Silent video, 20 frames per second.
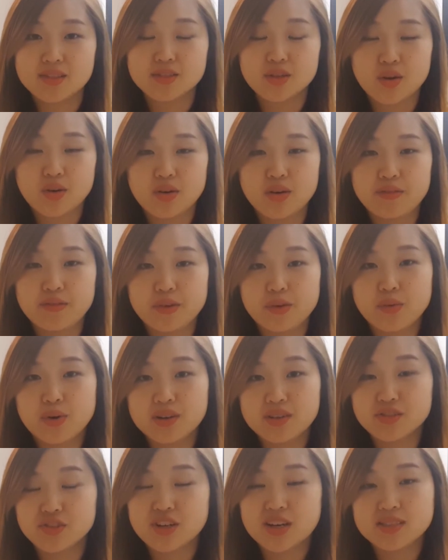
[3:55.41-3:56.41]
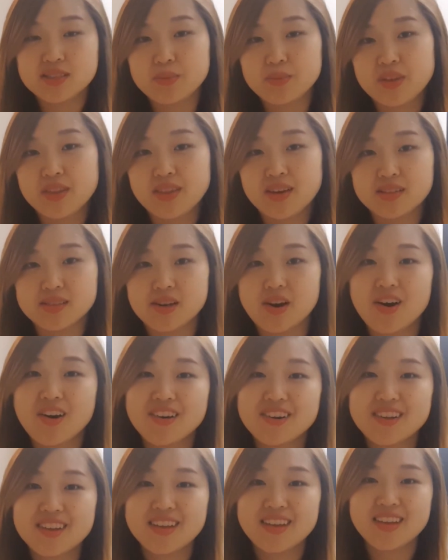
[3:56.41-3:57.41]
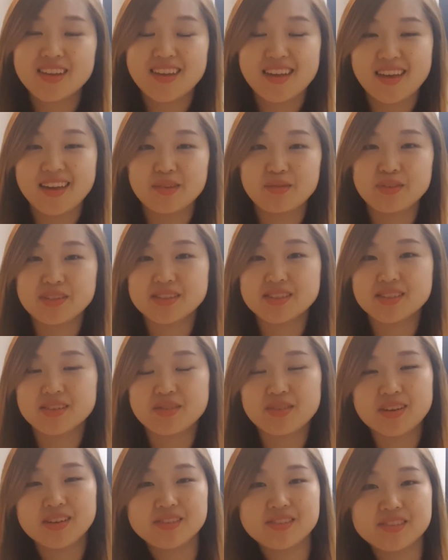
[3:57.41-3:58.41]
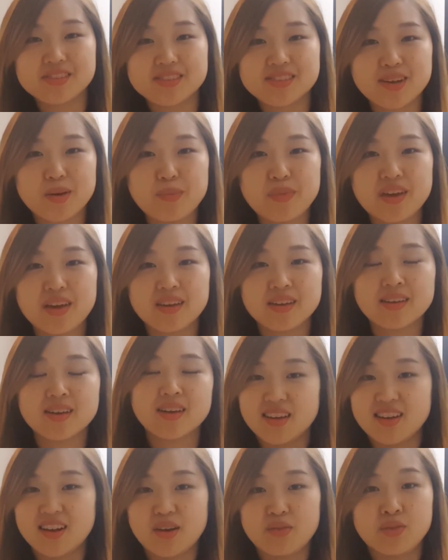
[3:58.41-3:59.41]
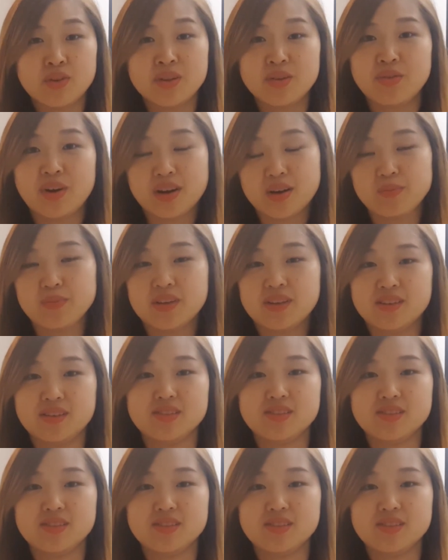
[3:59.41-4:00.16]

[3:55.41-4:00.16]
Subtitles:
So if you want to try something that's hearty and will sit well in your stomach, then I really recommend